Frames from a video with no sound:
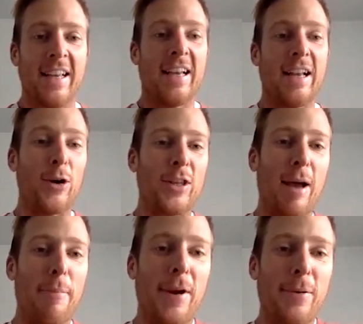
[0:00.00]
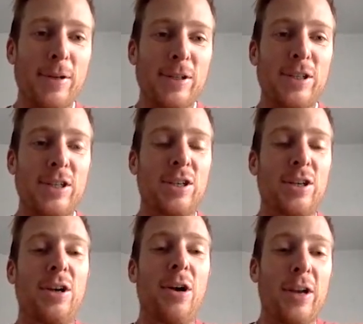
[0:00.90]
looked up, and it was
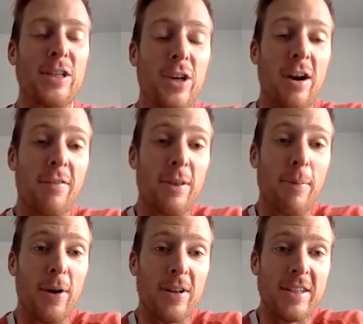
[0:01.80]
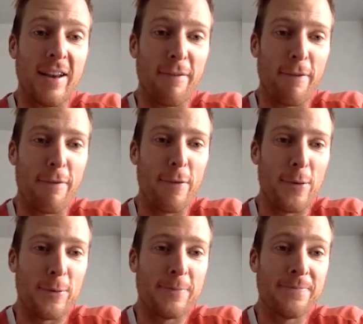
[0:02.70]
going straight over the bowler's head
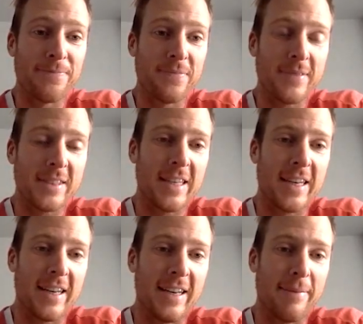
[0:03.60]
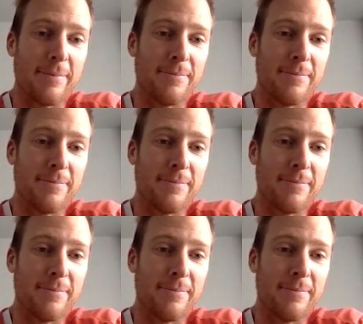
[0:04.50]
for 4.